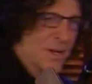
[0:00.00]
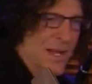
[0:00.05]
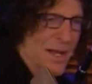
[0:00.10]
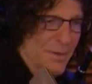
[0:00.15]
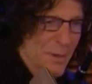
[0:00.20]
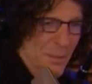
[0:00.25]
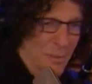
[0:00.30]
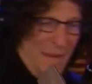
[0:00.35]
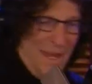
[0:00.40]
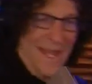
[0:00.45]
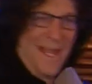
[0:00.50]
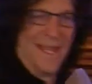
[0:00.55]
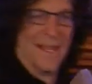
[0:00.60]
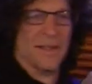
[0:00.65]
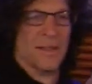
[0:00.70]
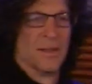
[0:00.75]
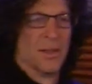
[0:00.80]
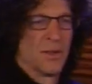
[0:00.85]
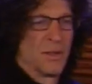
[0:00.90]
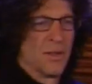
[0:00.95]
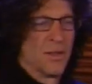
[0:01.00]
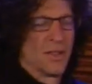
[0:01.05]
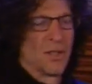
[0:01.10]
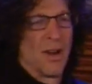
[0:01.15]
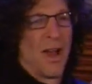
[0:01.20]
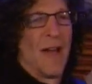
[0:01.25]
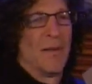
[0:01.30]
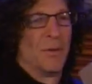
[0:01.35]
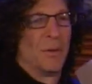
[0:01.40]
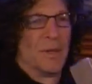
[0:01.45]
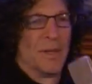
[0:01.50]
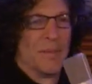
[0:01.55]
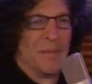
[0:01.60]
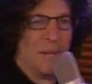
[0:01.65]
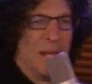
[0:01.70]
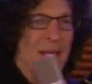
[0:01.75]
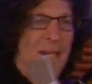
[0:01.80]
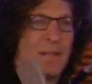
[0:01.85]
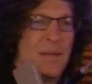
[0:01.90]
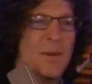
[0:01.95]
don't have a pen? Don't you travel with a
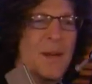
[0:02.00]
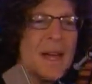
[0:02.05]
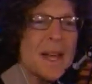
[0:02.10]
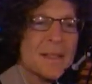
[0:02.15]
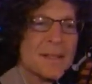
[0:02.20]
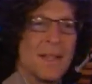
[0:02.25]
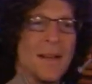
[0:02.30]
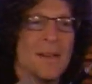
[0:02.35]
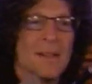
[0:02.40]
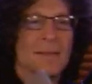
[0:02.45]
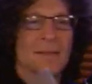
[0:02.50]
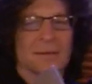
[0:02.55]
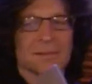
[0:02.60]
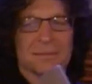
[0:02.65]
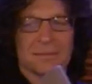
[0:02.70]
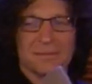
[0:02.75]
pen, you asshole?